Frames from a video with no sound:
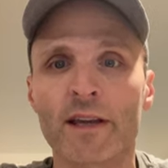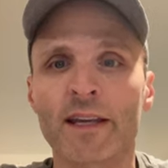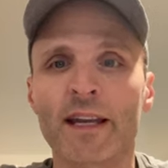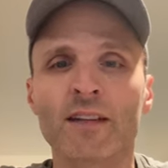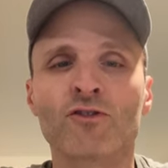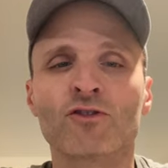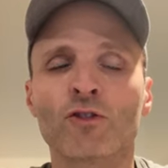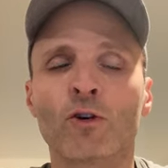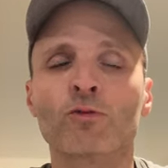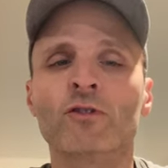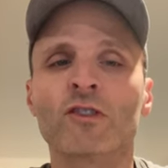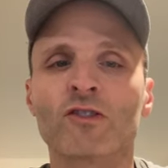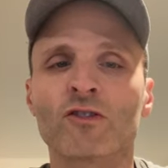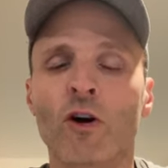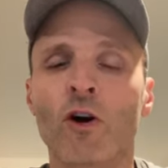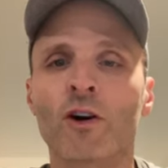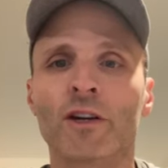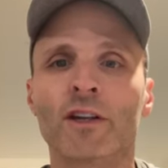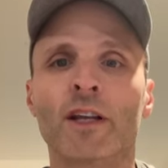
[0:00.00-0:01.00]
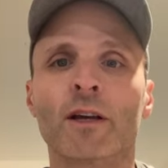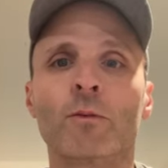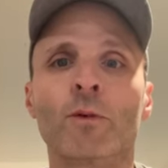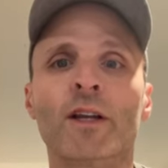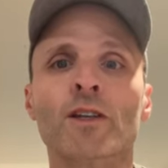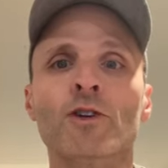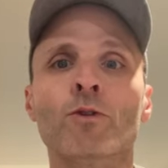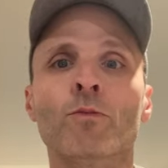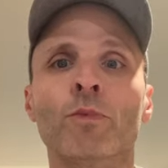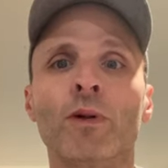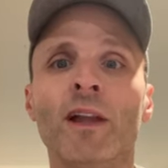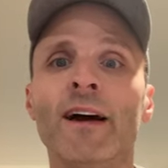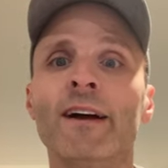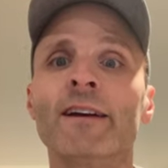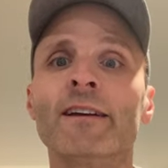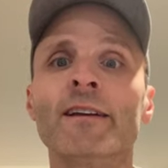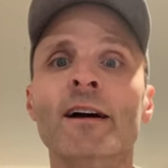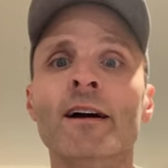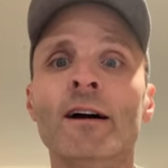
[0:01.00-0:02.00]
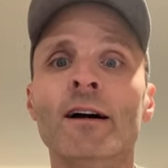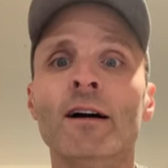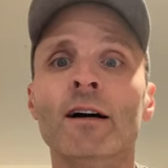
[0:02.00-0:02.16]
And that's so disheartening when you play